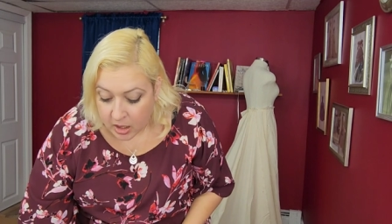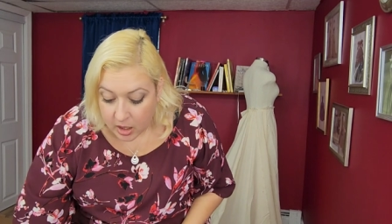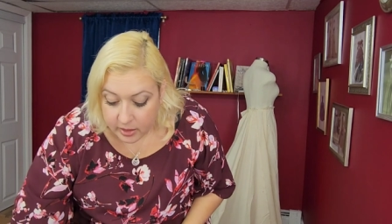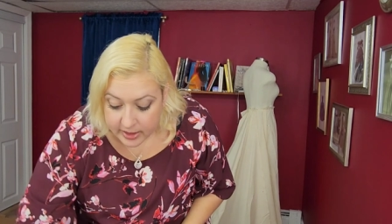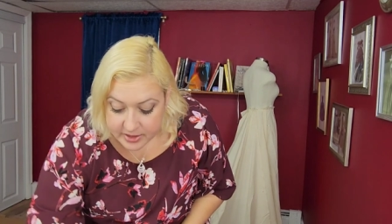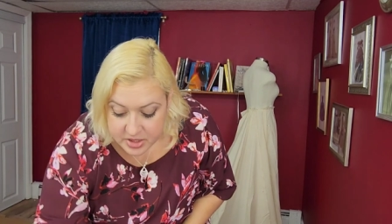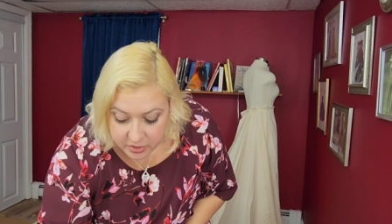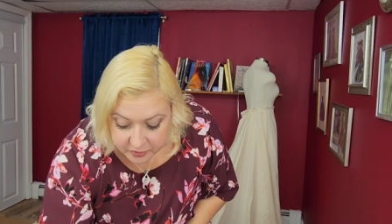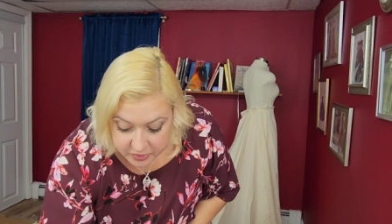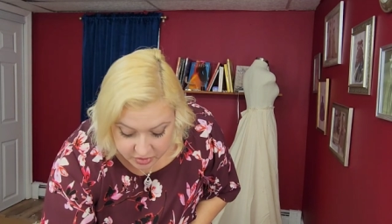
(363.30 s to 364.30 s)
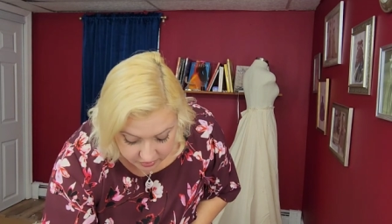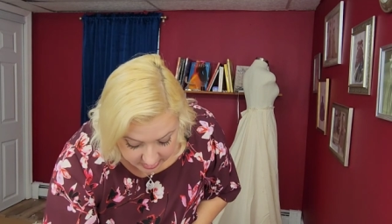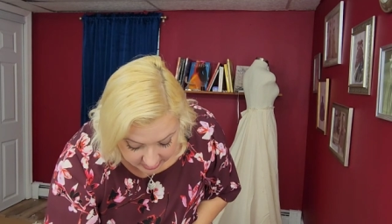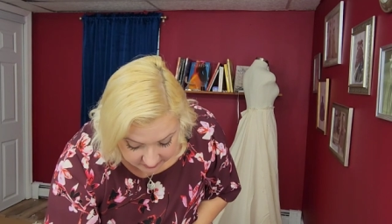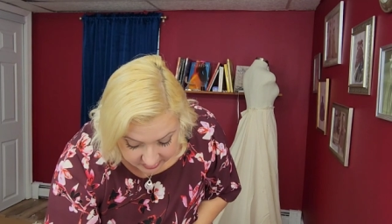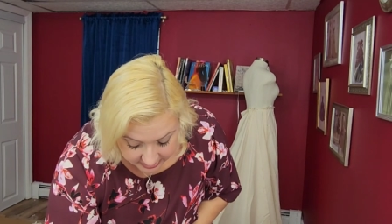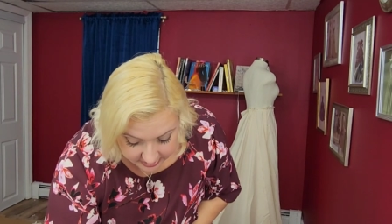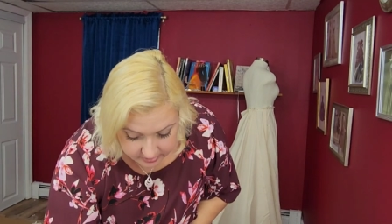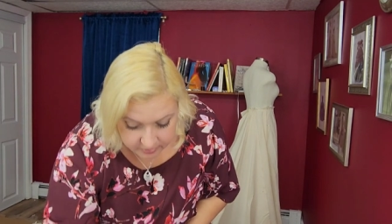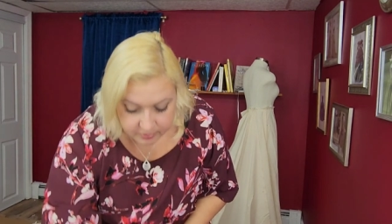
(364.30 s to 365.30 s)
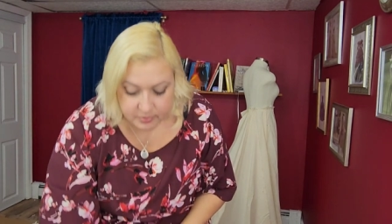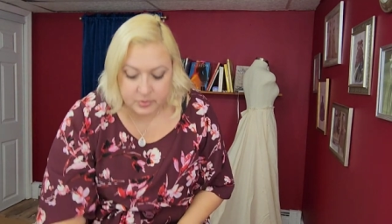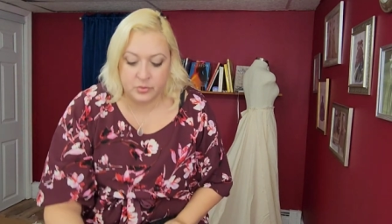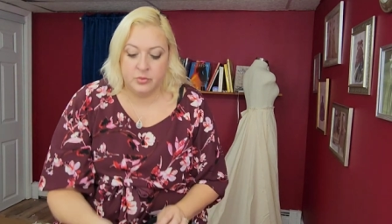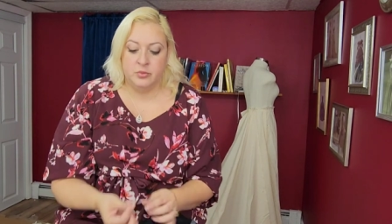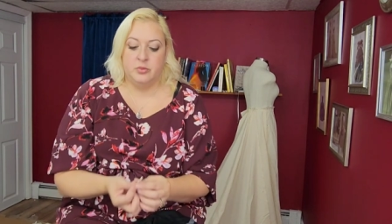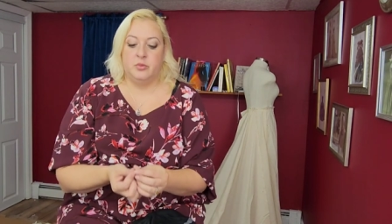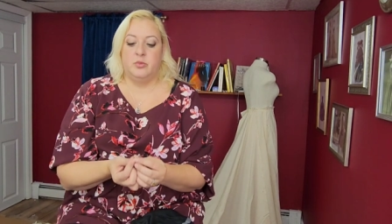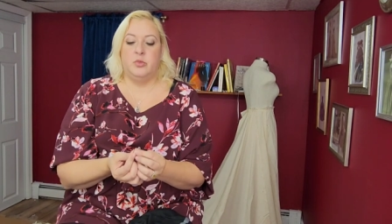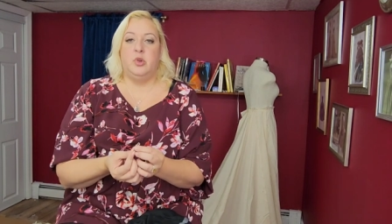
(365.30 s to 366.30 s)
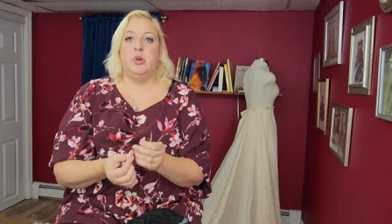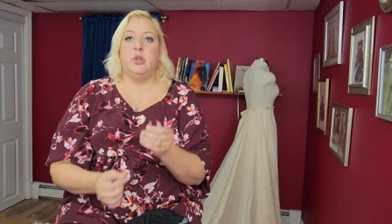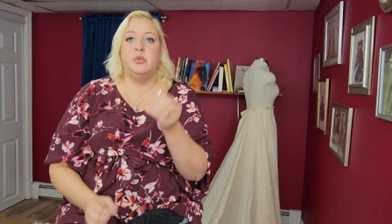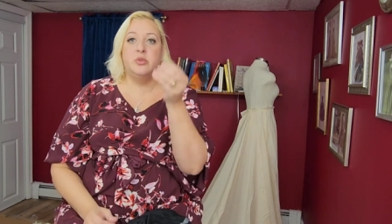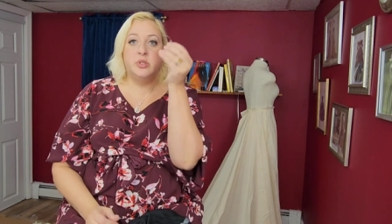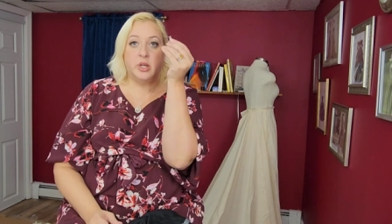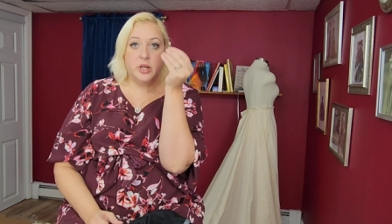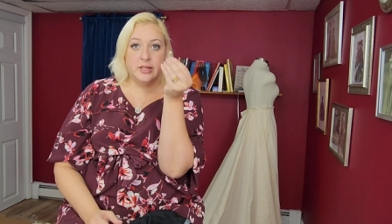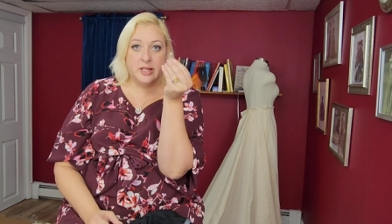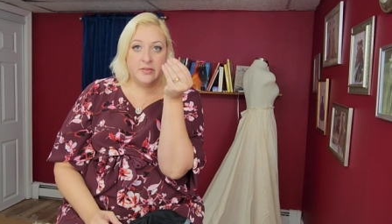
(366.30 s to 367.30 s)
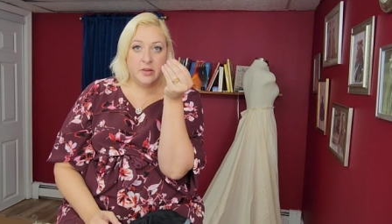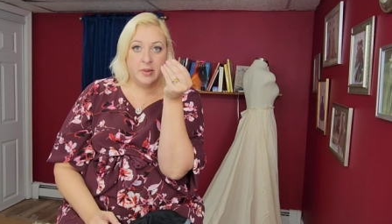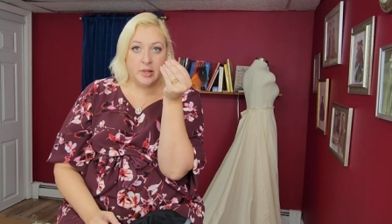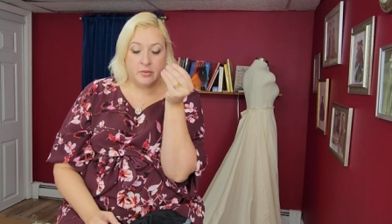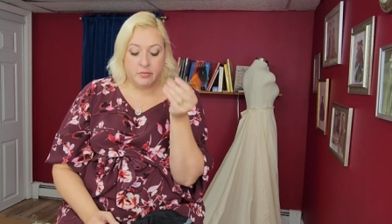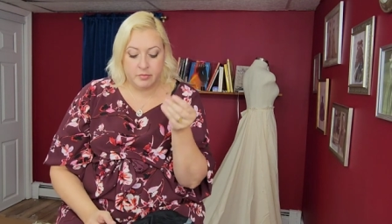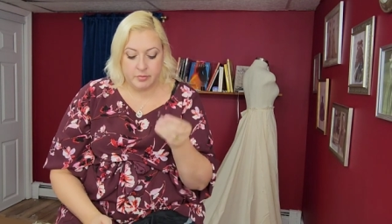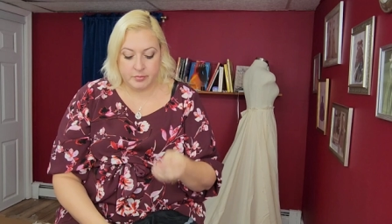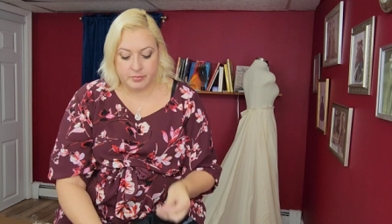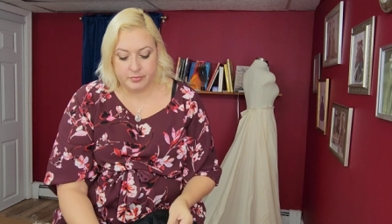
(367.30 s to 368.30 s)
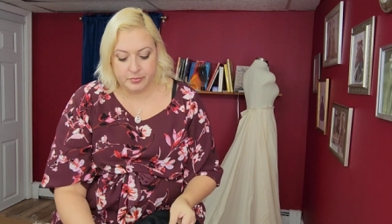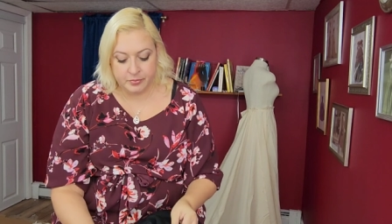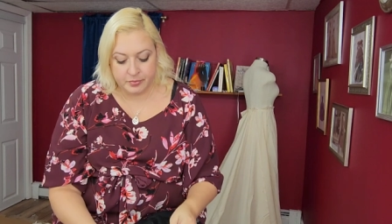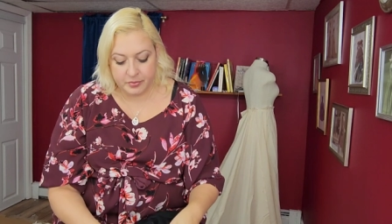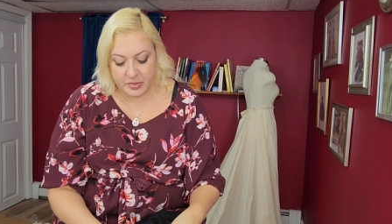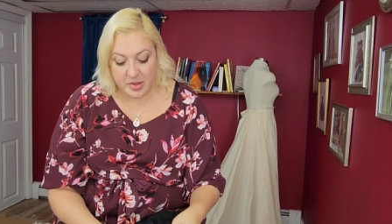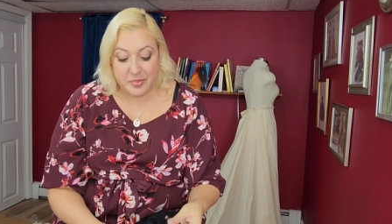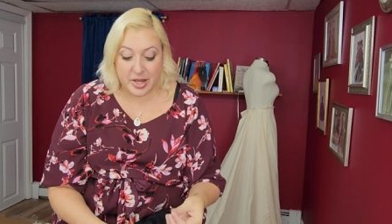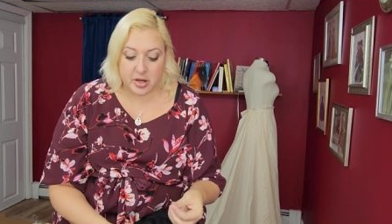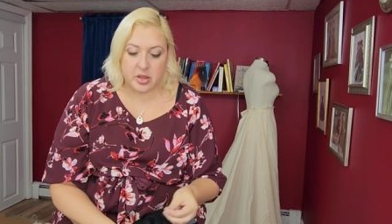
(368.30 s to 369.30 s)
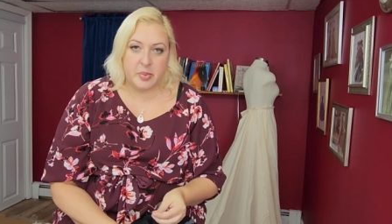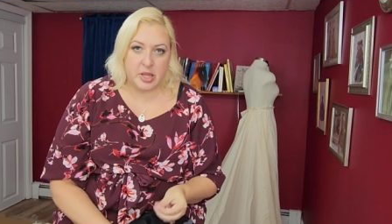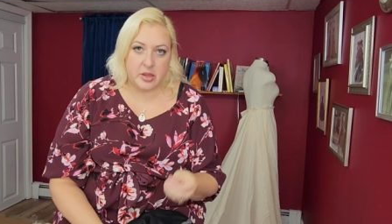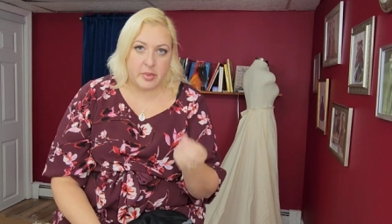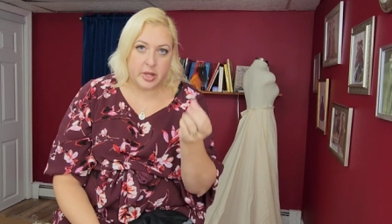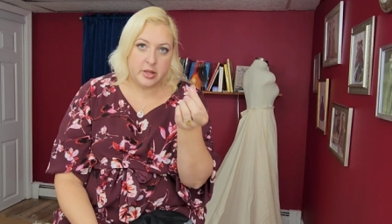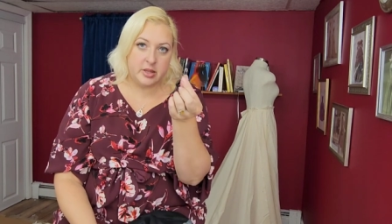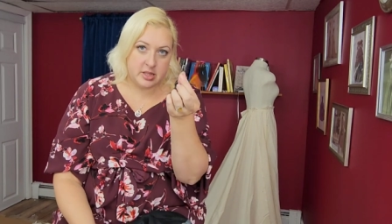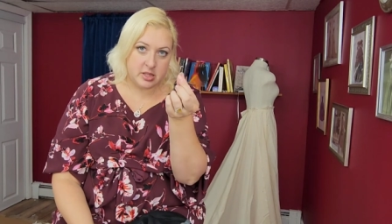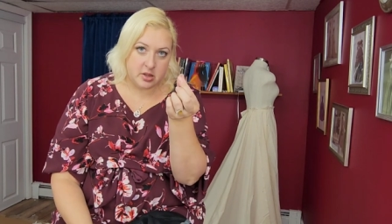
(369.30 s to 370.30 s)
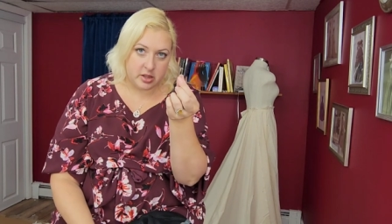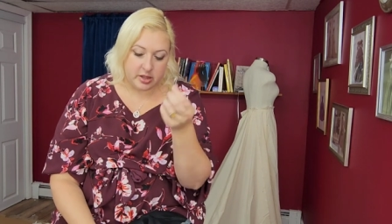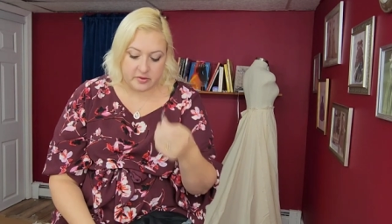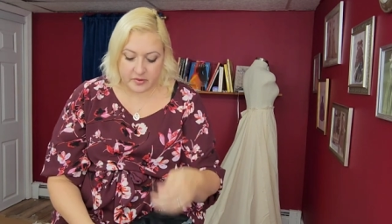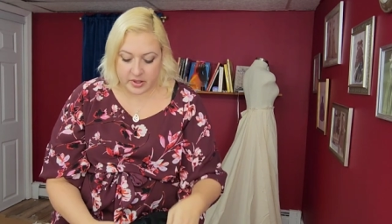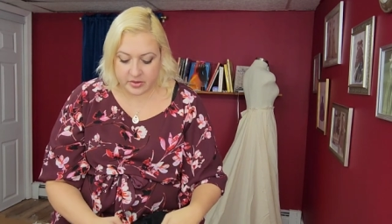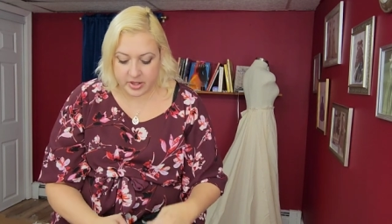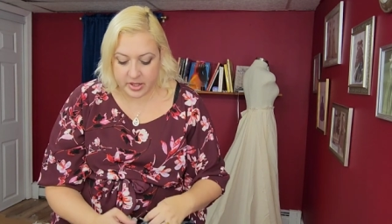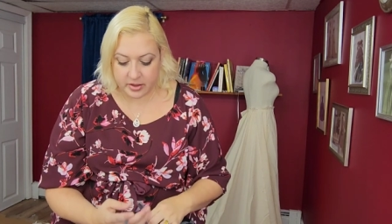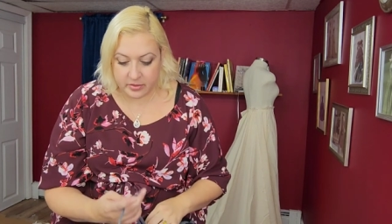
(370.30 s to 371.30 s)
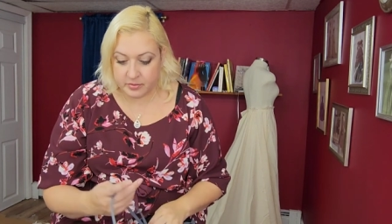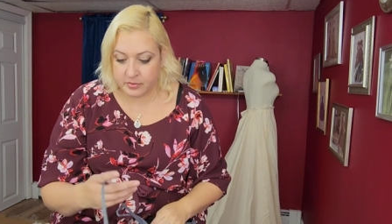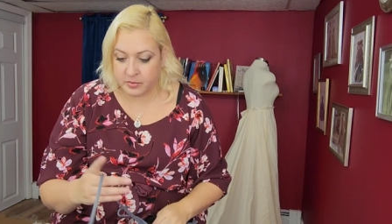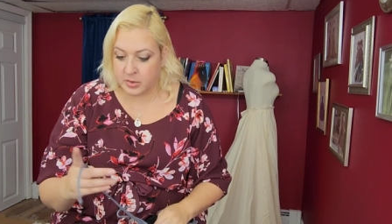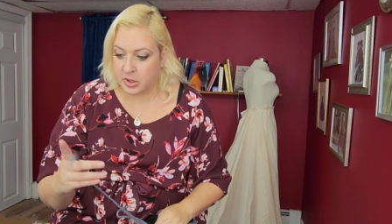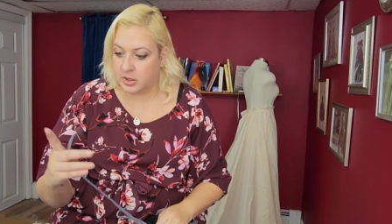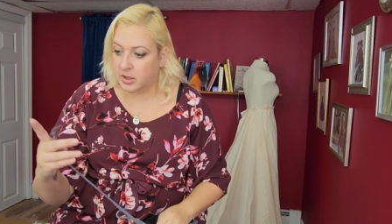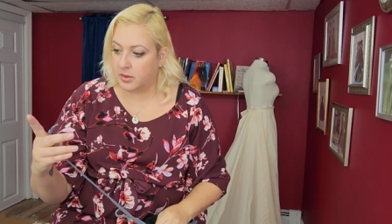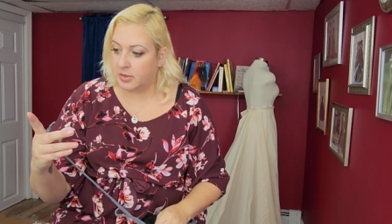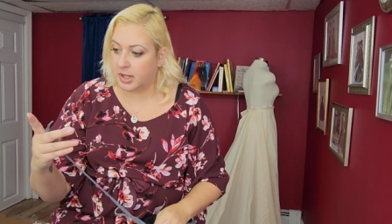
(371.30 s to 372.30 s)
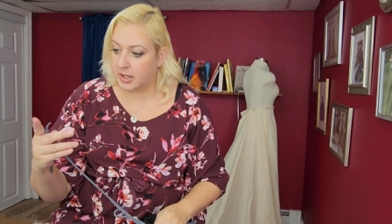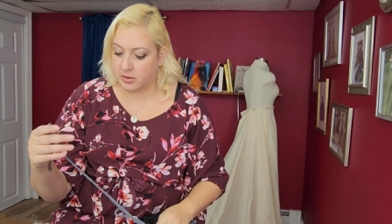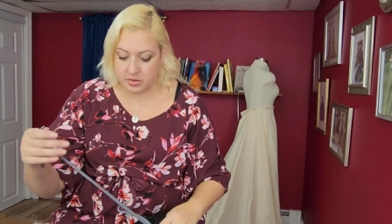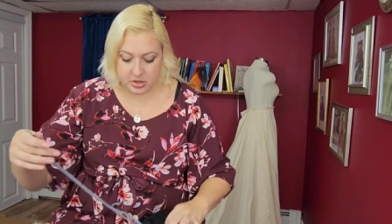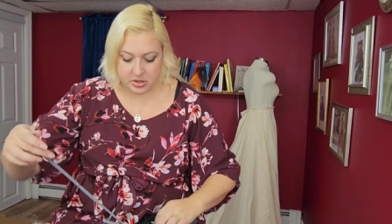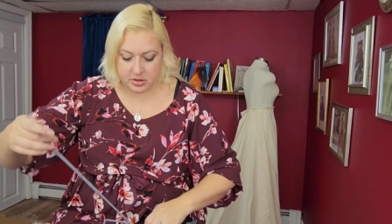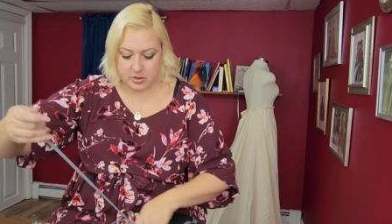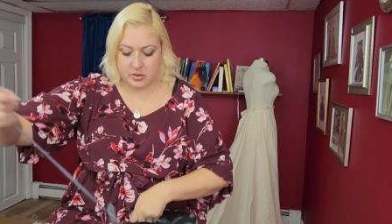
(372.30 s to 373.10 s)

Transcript: All right, so if you don't have that, you can use a safety pin. The bigger the pin, the better. This is all I could find right now in my house.